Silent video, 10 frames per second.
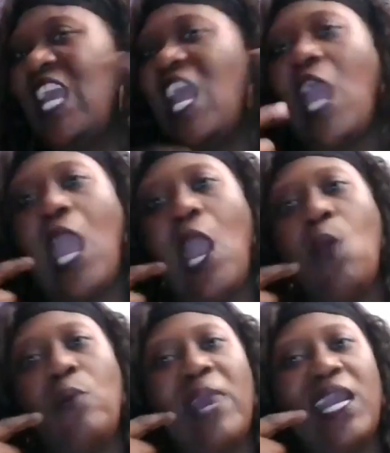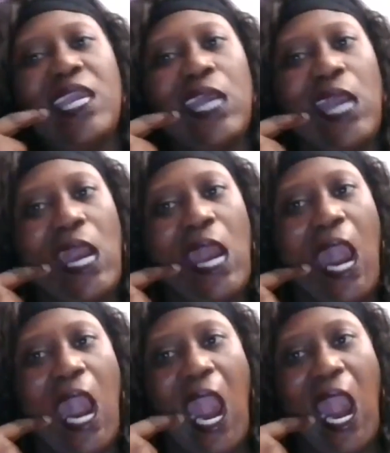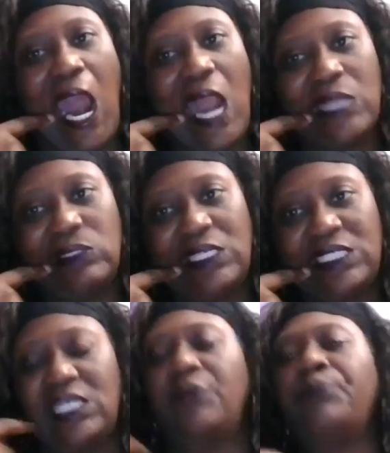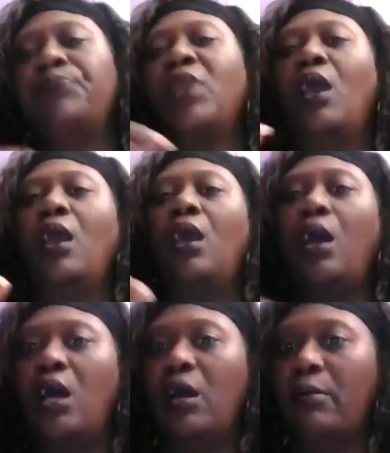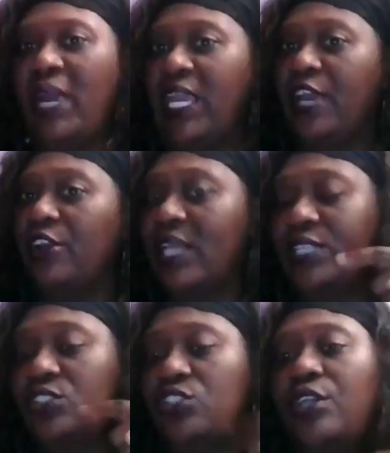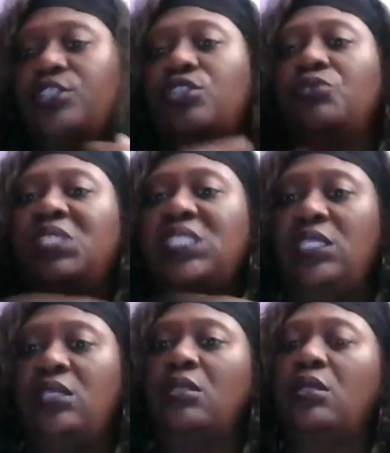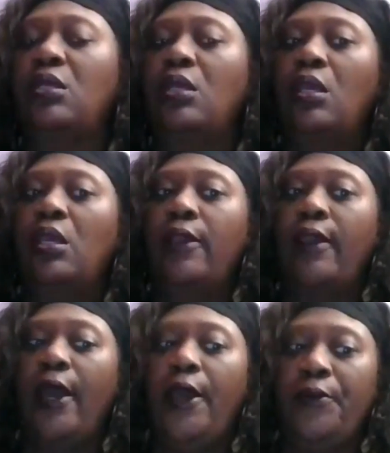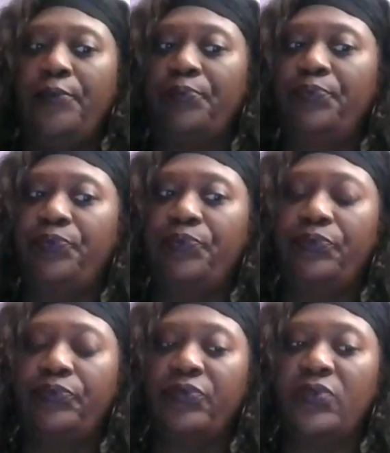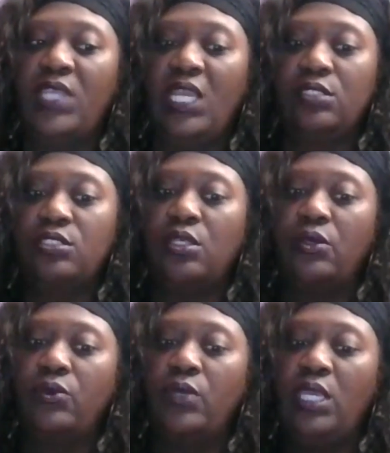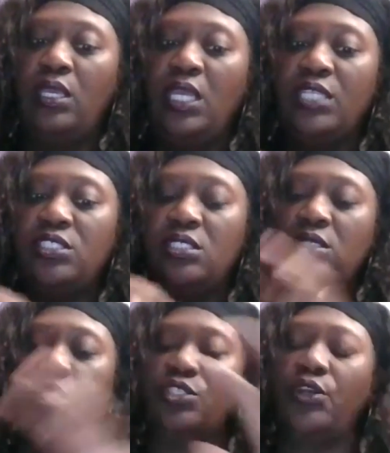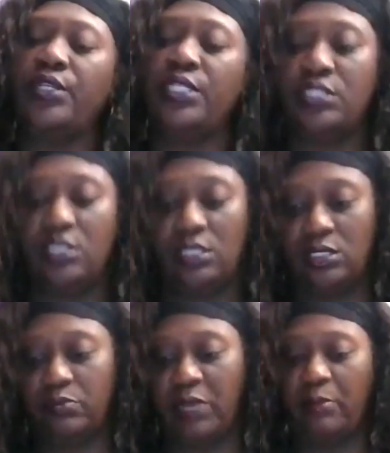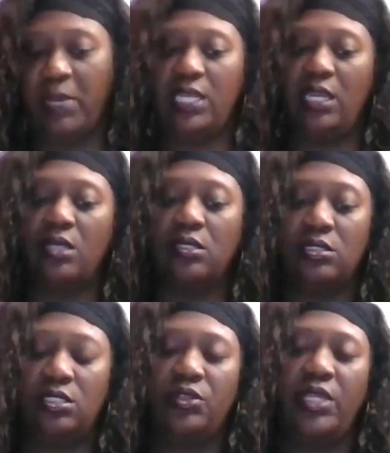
and 1 back here. I don't know if you can see it. My hairline started to recede. And so it turned into this, my nails, they